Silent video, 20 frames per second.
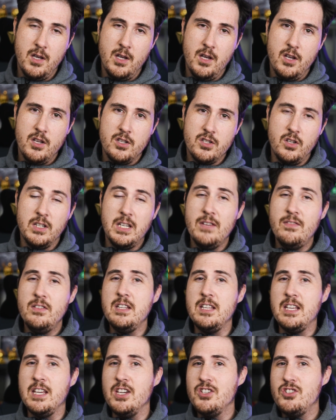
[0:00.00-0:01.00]
So given
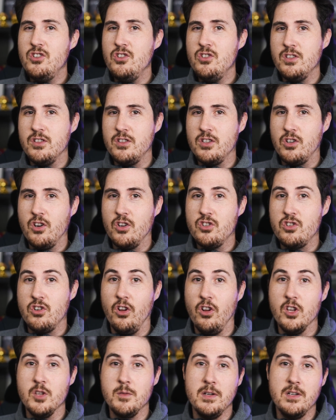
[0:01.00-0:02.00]
the issues that the
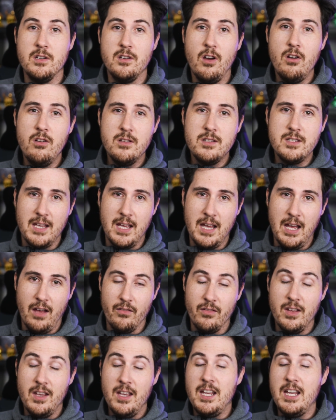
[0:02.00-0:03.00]
controller has been known to
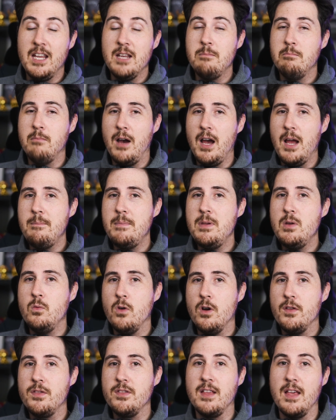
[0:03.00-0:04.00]
have, it might be
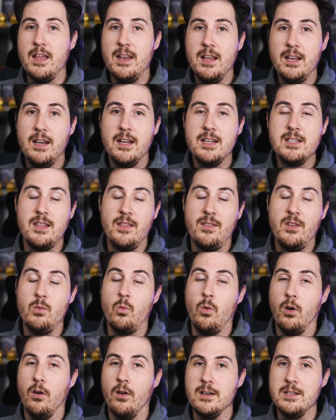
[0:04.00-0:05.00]
worth getting an extended
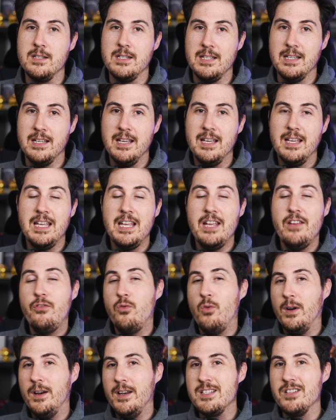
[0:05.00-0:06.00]
warranty if
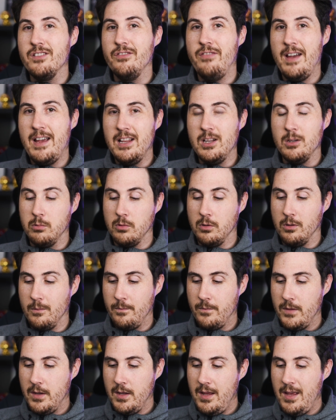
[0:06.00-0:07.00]
one is available.
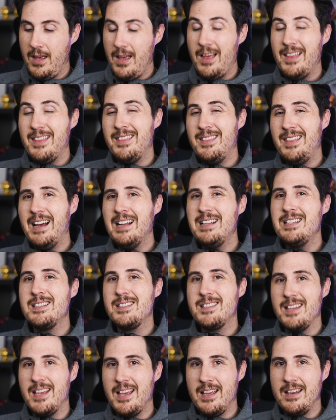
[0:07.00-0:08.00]
That
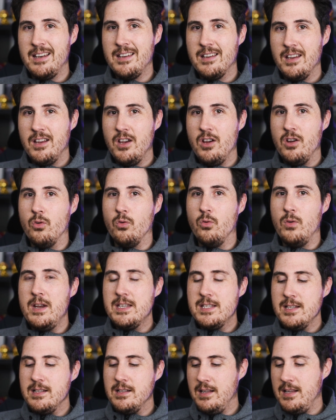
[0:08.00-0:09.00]
said,
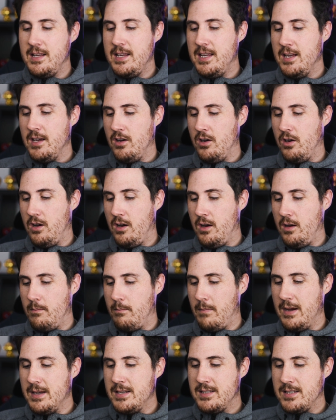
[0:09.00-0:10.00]
recently,
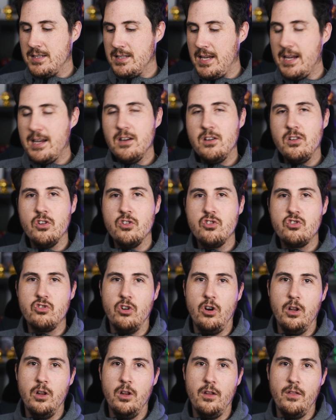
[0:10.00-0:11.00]
my second
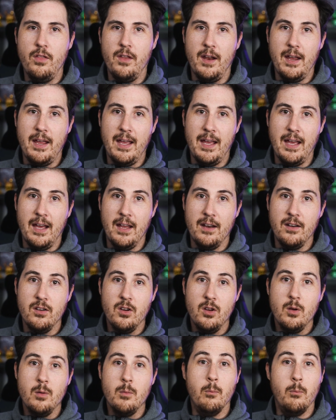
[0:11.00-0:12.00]
controller that I had
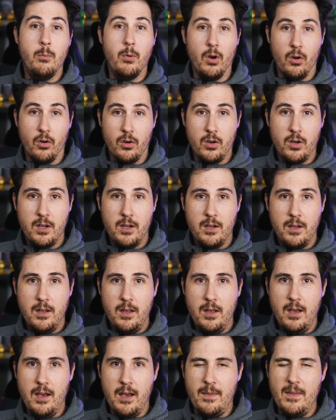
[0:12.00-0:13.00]
broke,
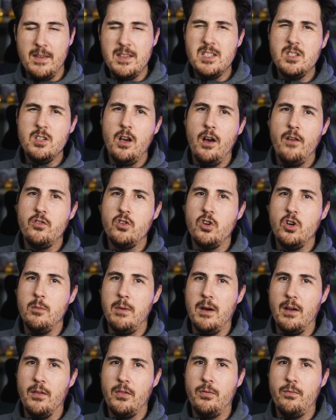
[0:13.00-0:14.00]
and this is after
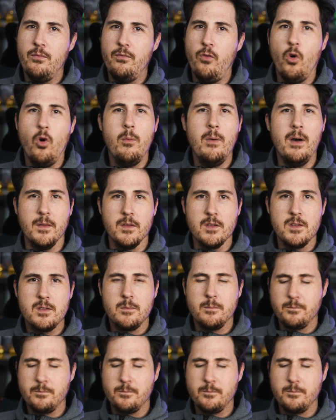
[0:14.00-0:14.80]
about 4 months.